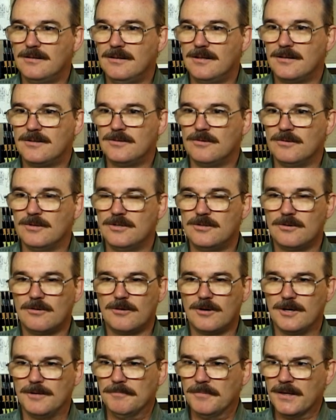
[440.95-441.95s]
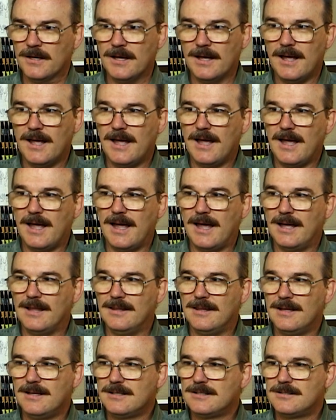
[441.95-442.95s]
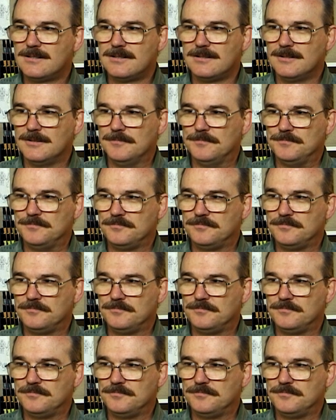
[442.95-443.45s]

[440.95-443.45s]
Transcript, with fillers: that you enjoy. And that's um,